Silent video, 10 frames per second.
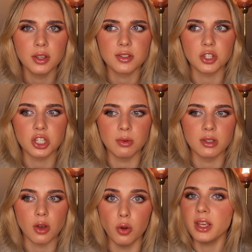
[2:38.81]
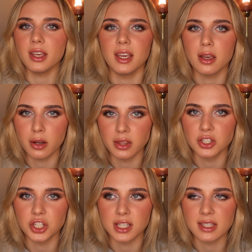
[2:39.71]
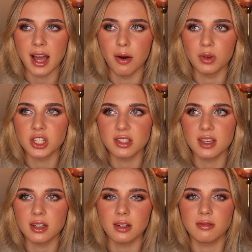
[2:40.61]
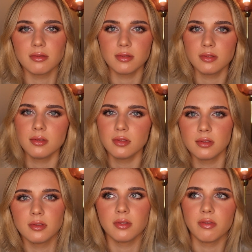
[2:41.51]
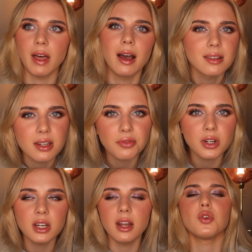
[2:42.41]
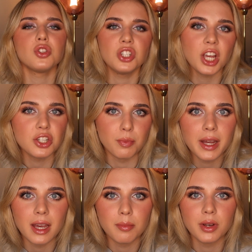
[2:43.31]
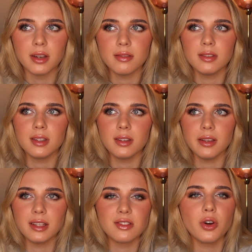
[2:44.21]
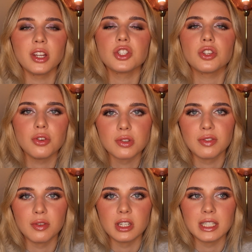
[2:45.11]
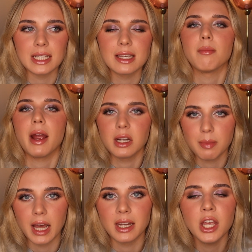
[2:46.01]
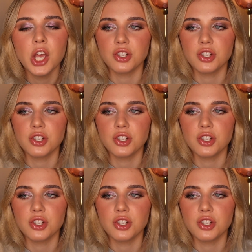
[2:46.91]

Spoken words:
So she was only a year younger than she is now, which isn't that different. Of course, you change a bit, but it's not an excuse for dating a married man.